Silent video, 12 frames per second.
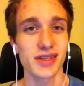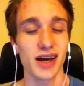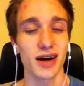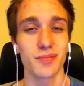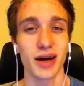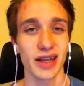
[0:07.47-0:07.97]

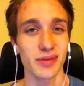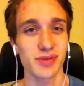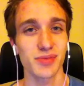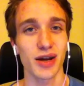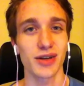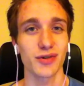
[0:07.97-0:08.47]
My name is
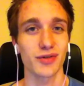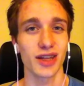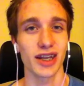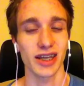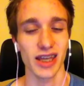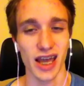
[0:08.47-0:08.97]
Brian
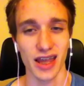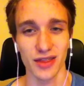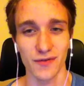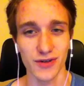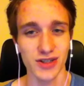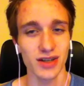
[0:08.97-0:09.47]
Oldmanic, and
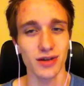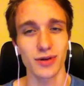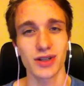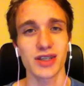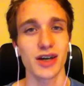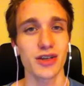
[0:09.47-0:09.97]
the first thing I
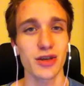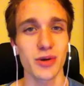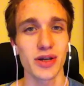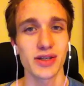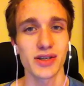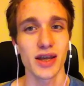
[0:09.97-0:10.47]
want to tell you
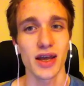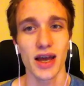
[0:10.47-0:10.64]
is,